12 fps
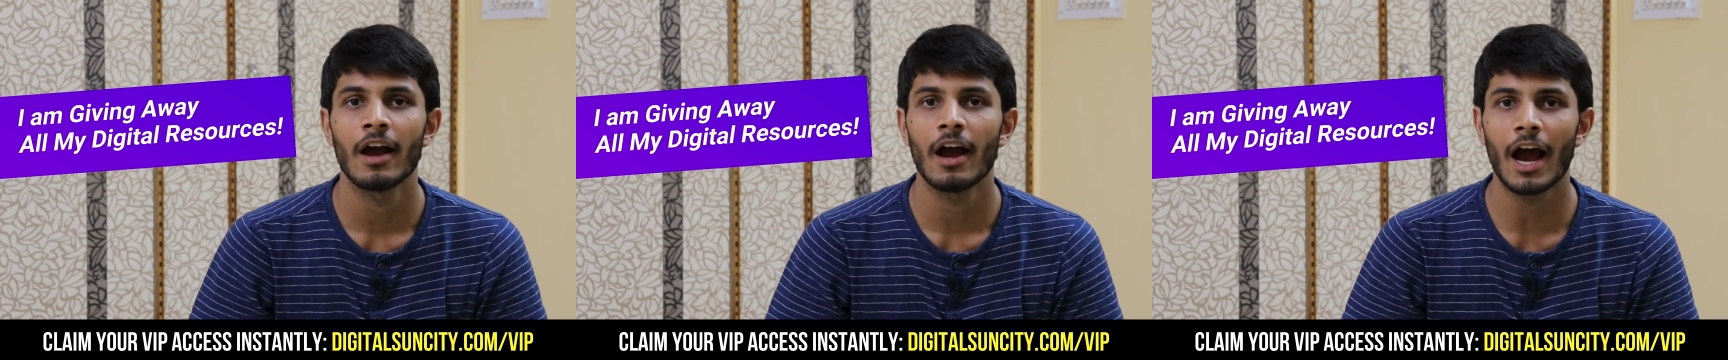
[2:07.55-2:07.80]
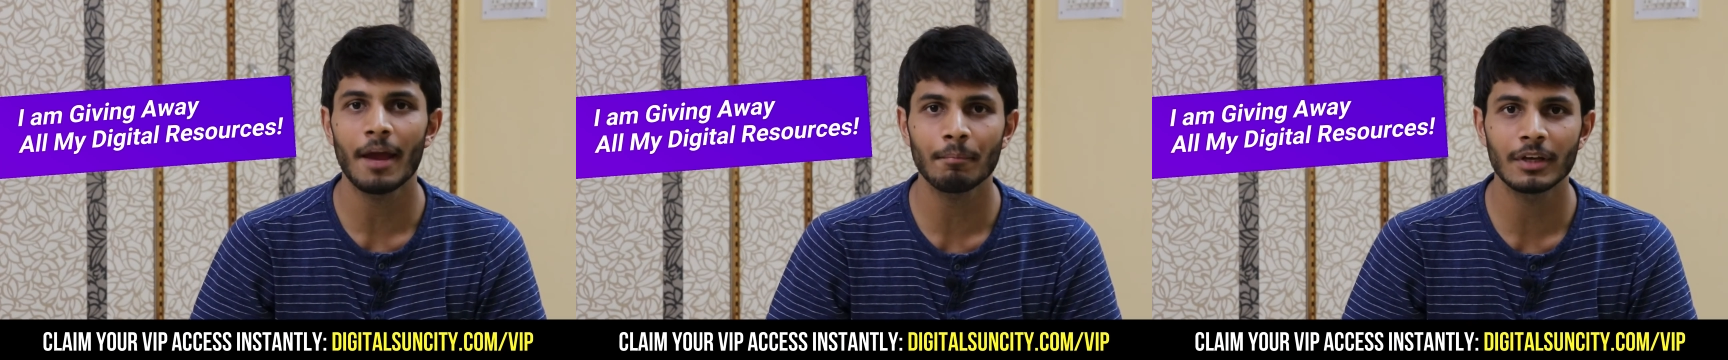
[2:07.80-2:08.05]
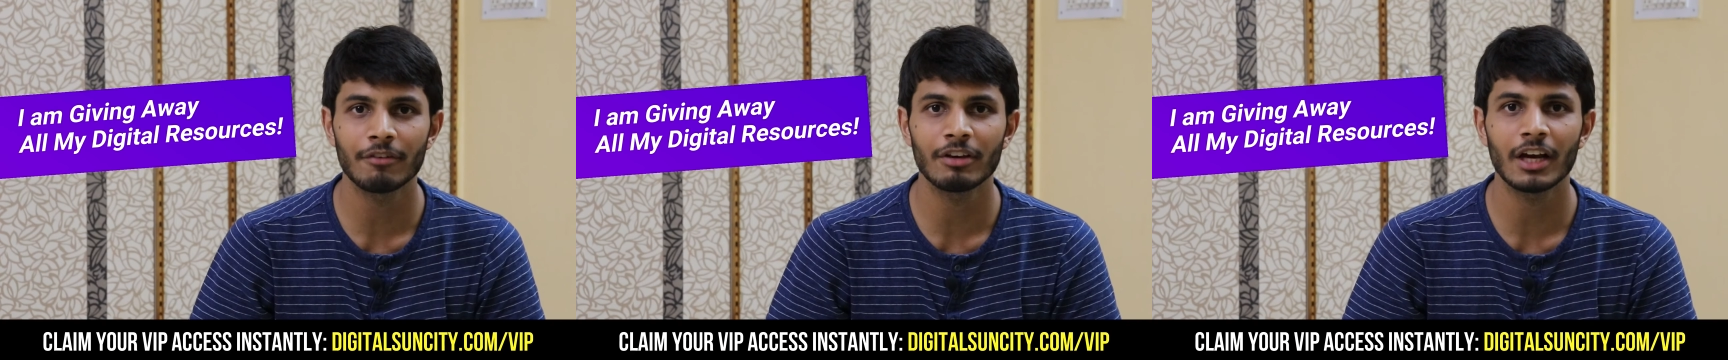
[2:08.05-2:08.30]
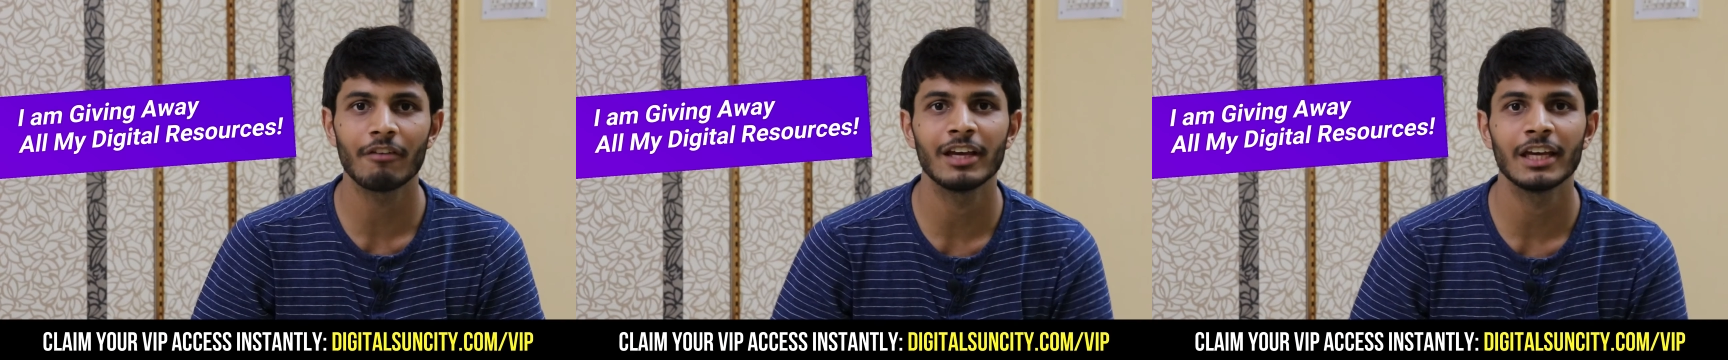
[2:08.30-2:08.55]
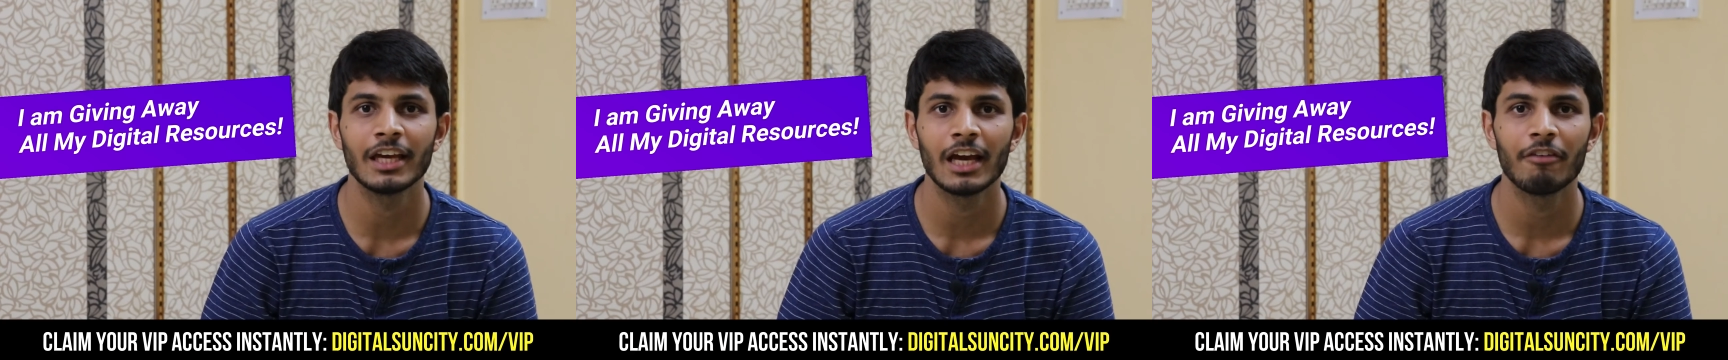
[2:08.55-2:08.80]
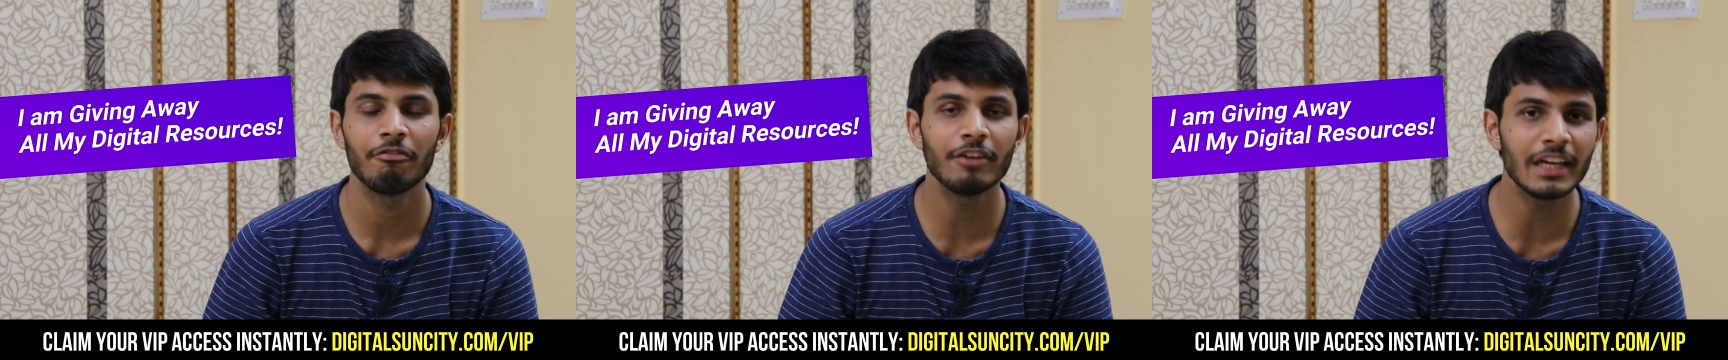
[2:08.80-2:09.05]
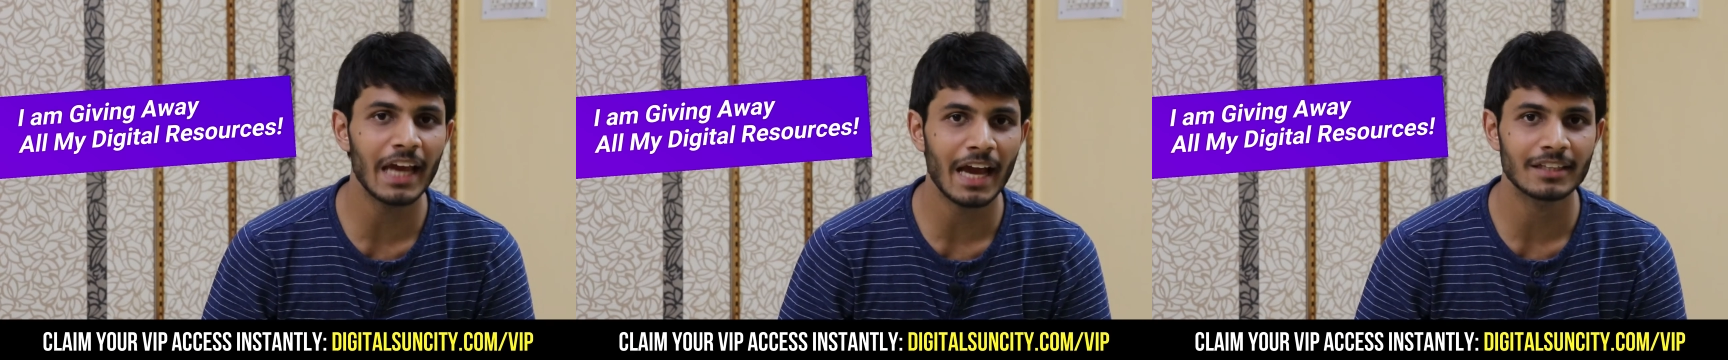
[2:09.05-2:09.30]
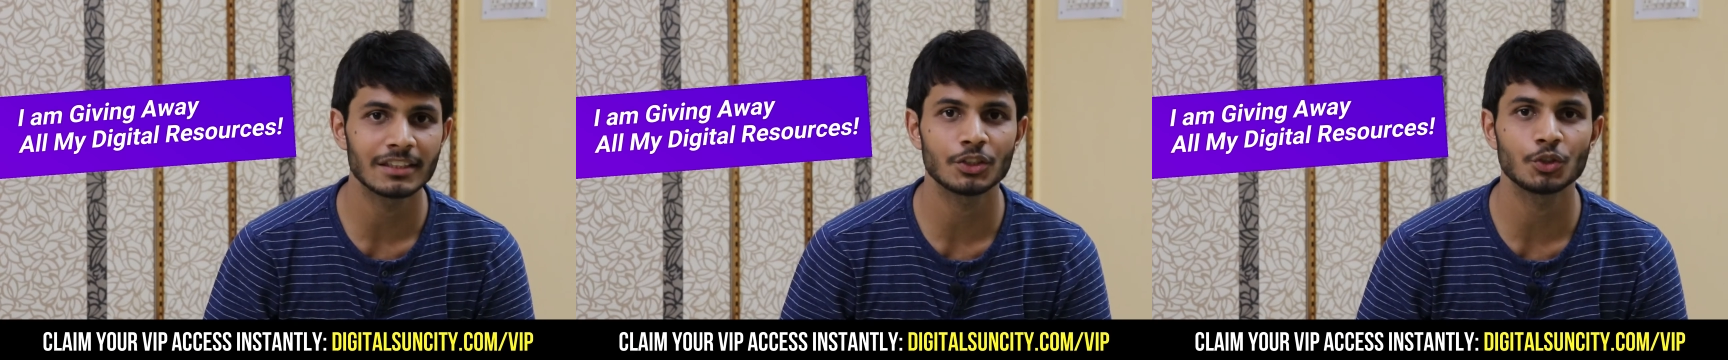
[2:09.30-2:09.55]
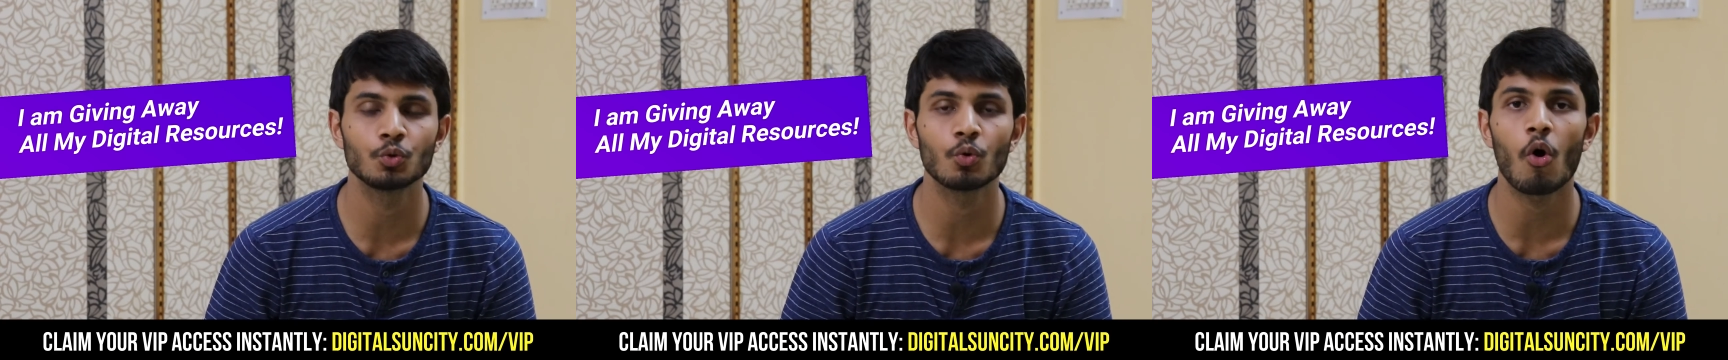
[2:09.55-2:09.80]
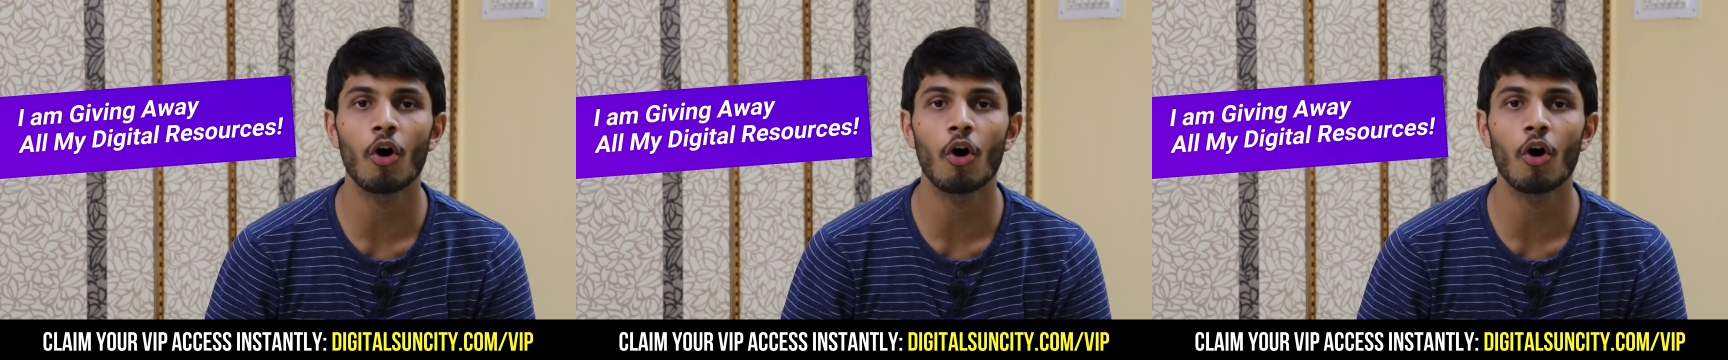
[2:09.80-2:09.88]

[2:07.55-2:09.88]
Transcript: I am giving away free access to